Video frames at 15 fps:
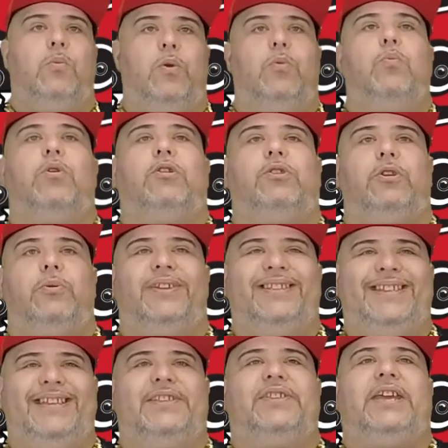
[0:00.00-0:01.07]
we will do a
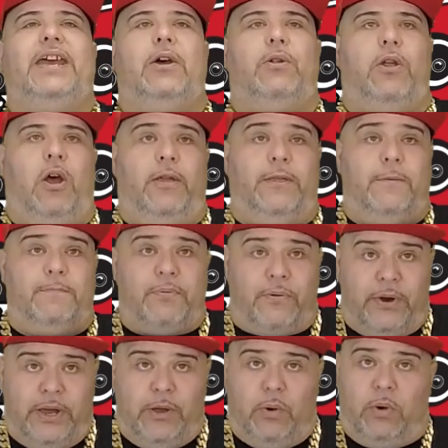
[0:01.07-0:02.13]
discount on the
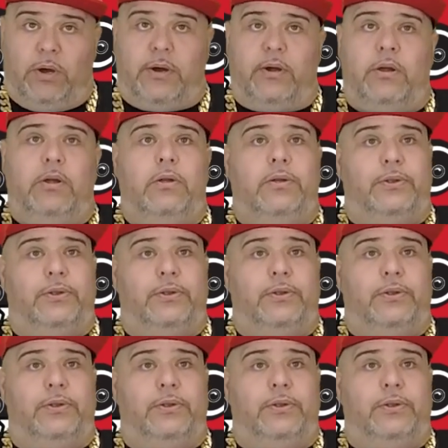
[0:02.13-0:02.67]
pre-order.